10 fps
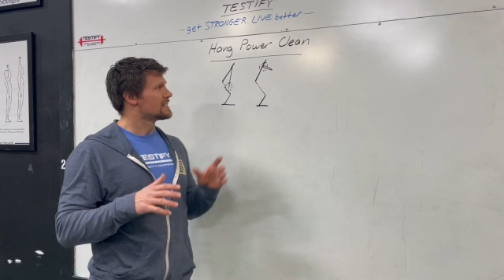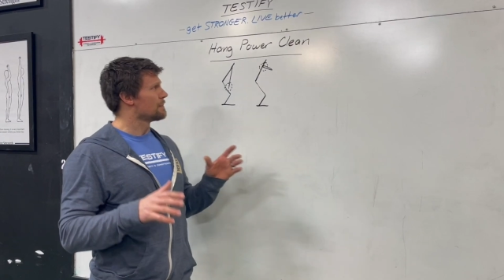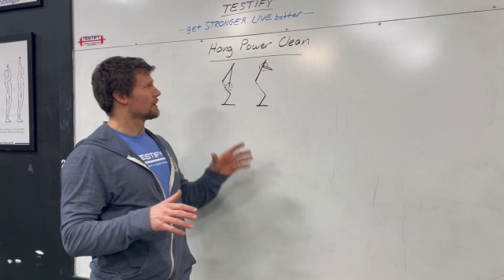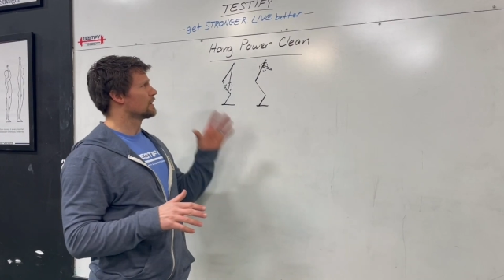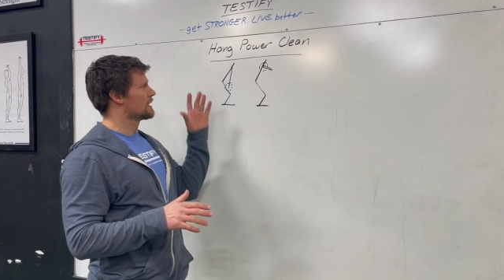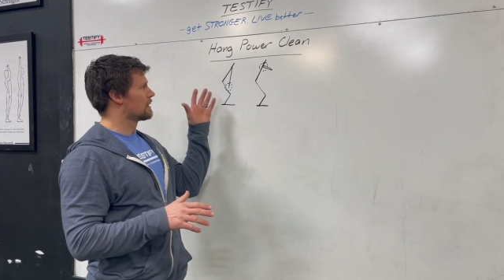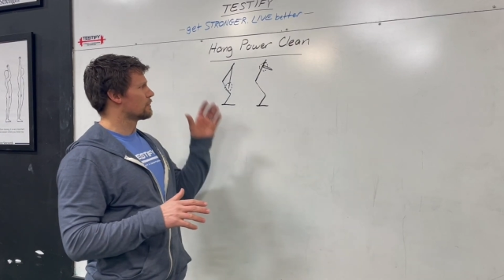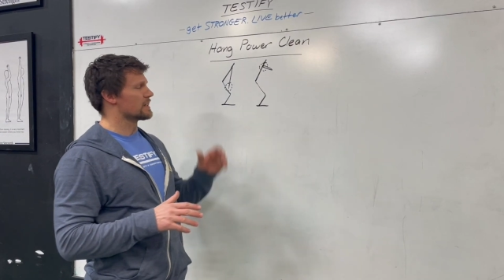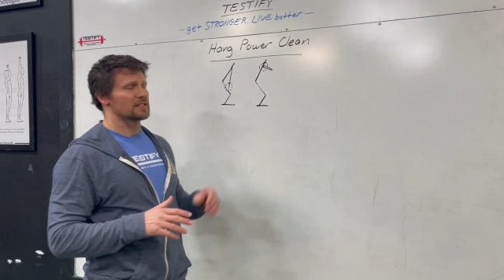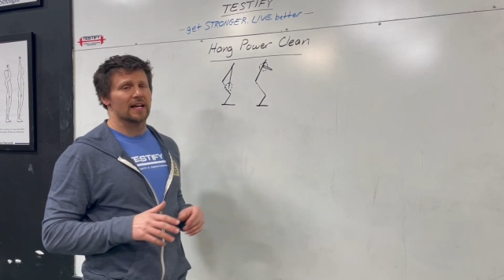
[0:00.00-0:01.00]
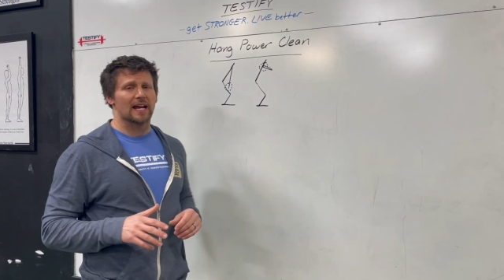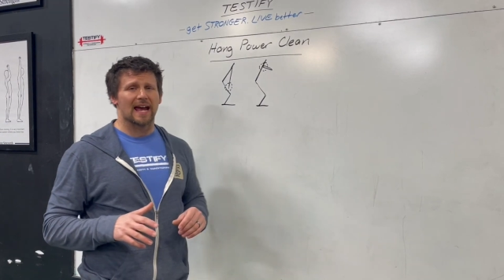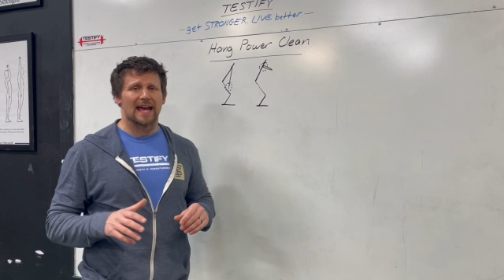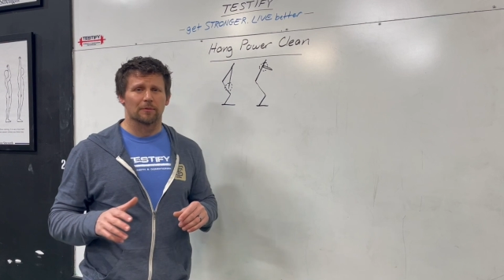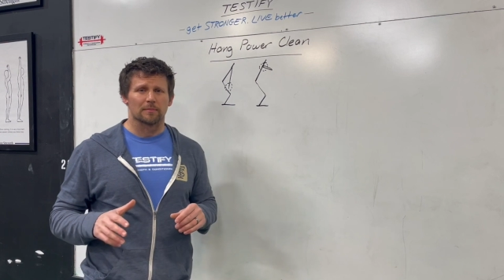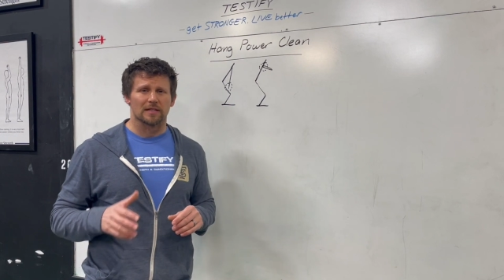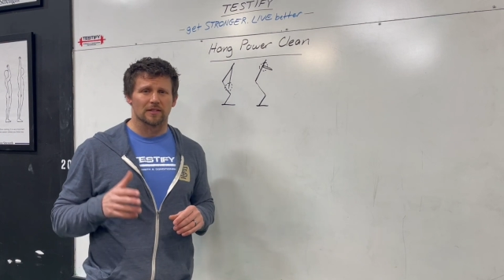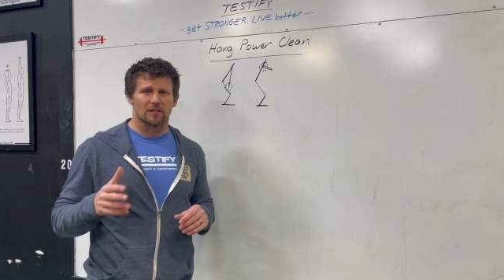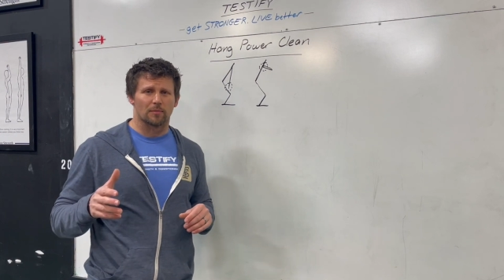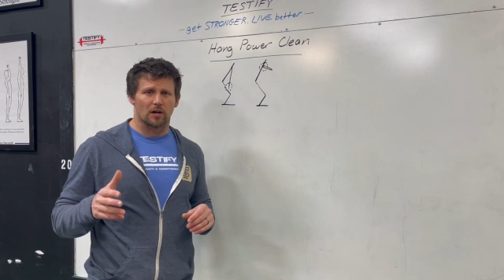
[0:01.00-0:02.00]
Typically, when we say hang, we
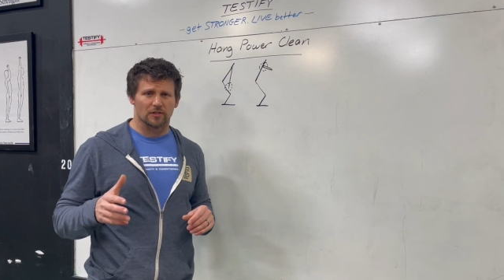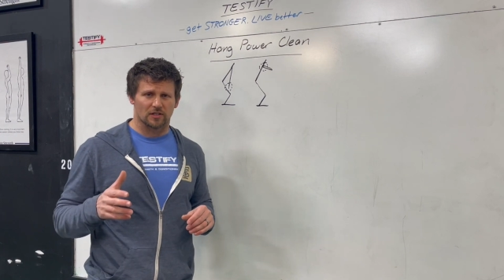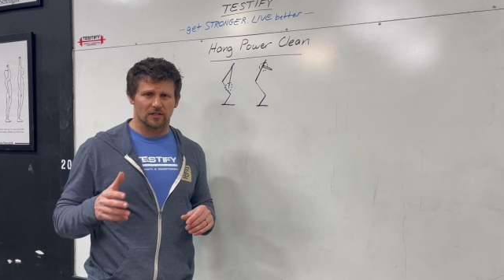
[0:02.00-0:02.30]
mean that the bar